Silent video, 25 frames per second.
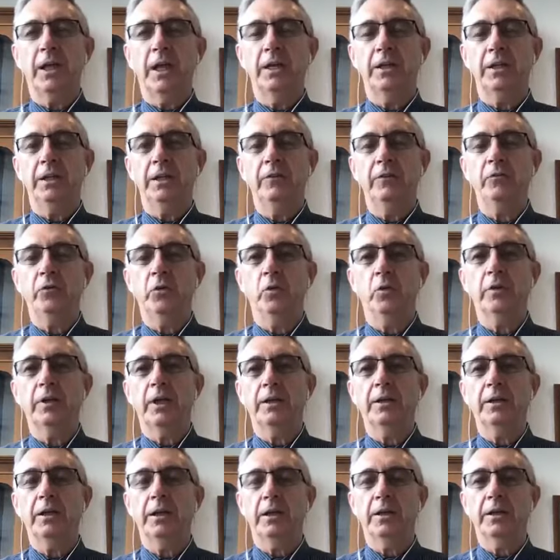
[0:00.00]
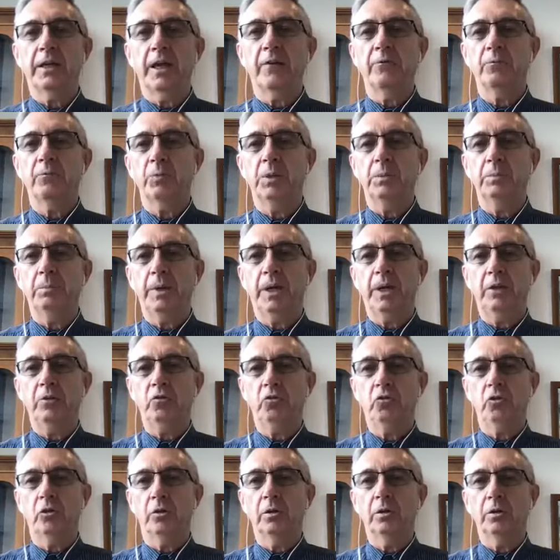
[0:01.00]
if you're getting a government
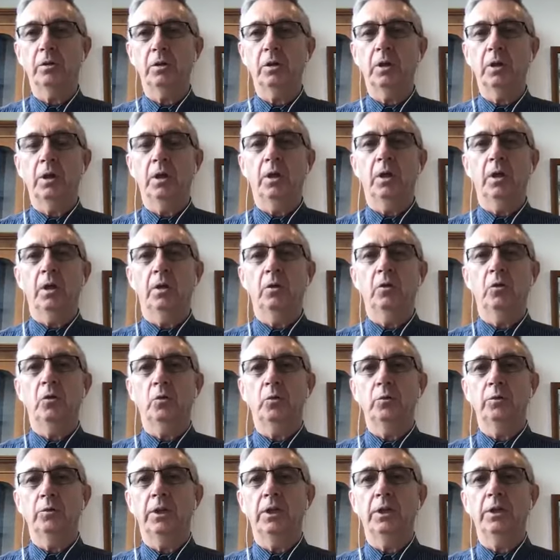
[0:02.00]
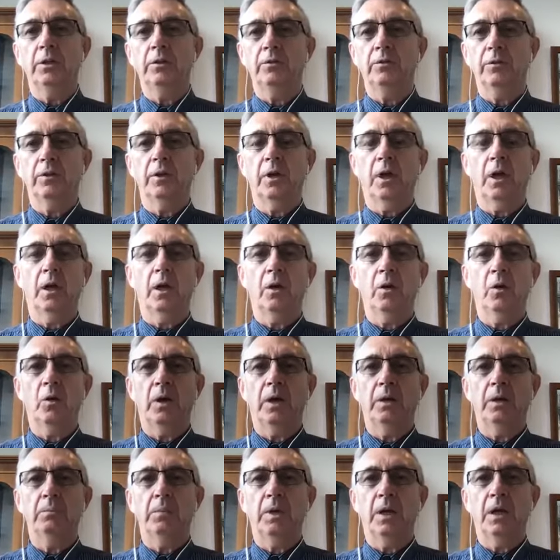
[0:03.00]
pension, you'll need to go
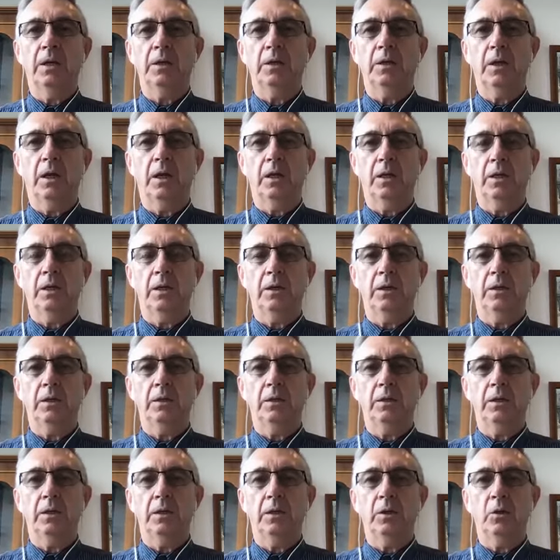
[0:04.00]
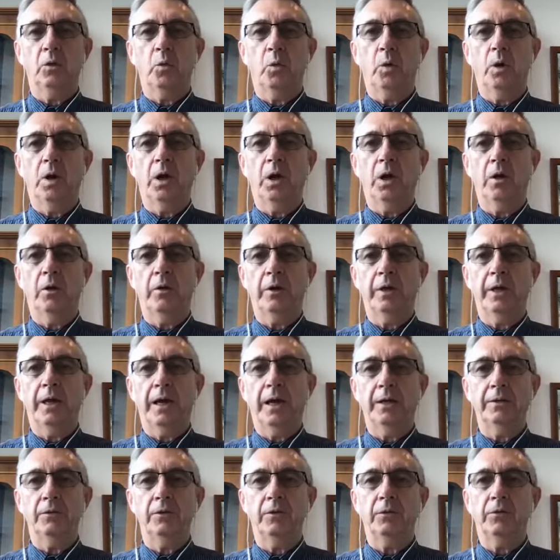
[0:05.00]
and make an inquiry
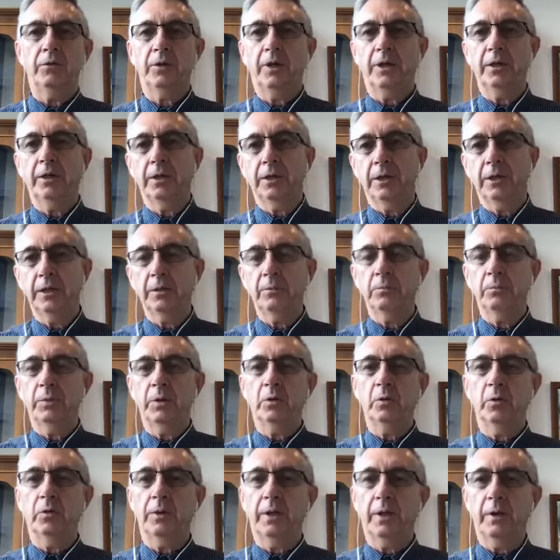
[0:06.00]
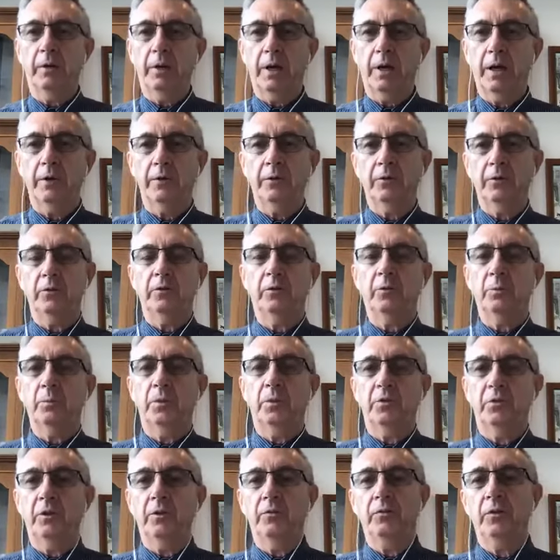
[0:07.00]
under Centrelink, because there are
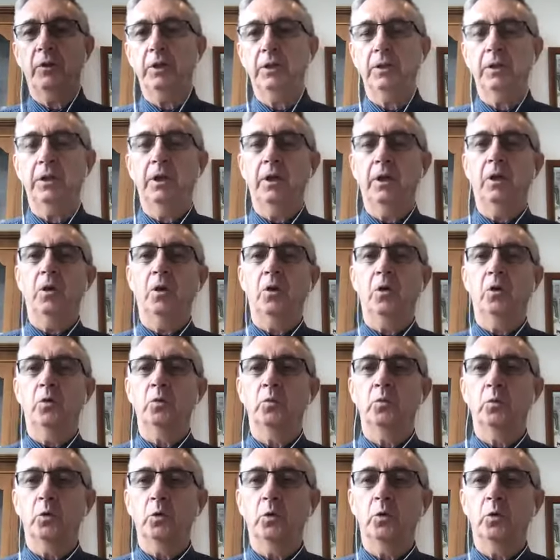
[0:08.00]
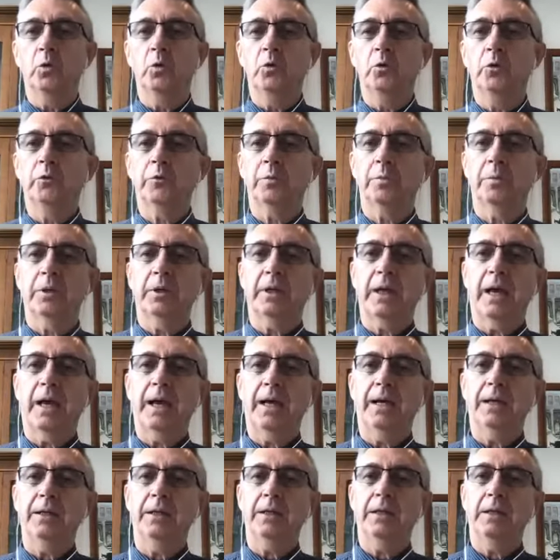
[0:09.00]
specific rules
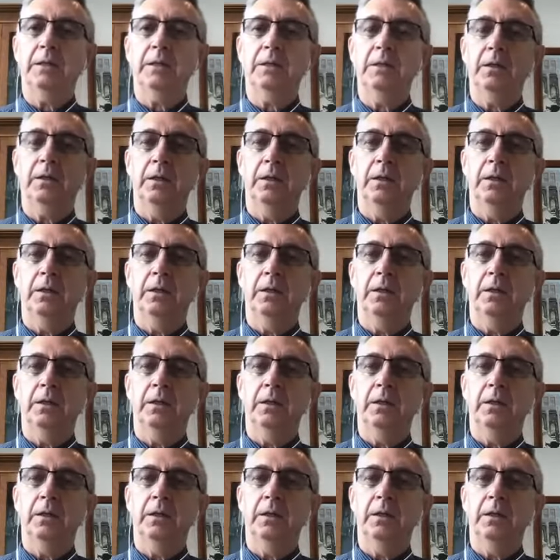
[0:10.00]
regarding